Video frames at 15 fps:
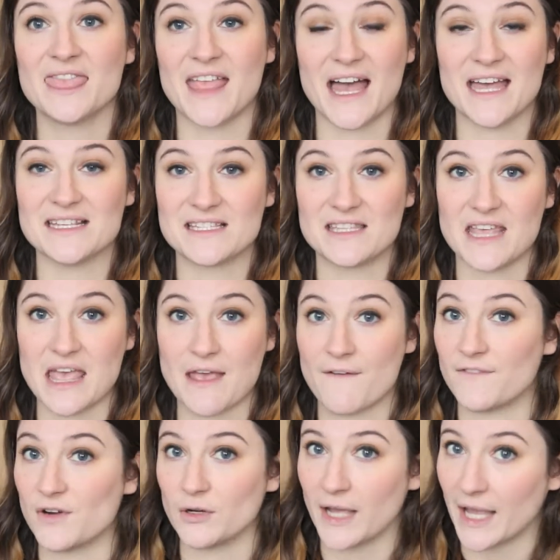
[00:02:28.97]
That is the
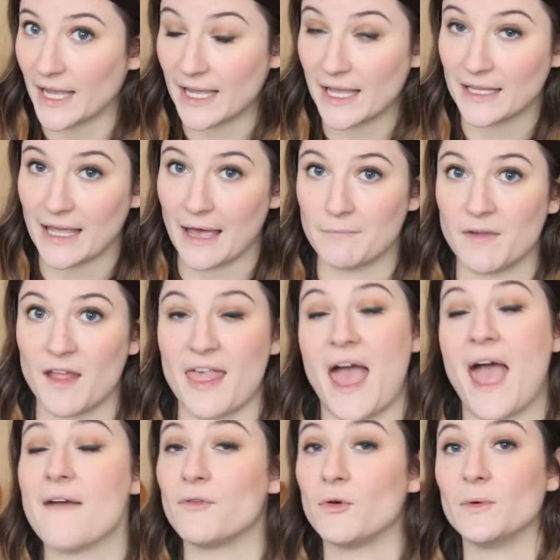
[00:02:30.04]
vlogging camera
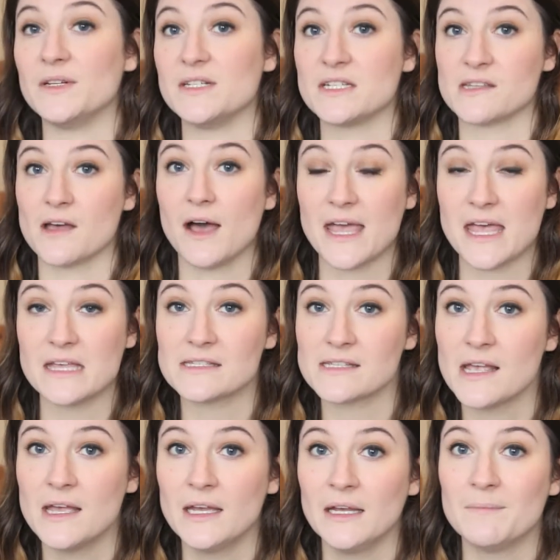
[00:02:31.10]
that everyone desires,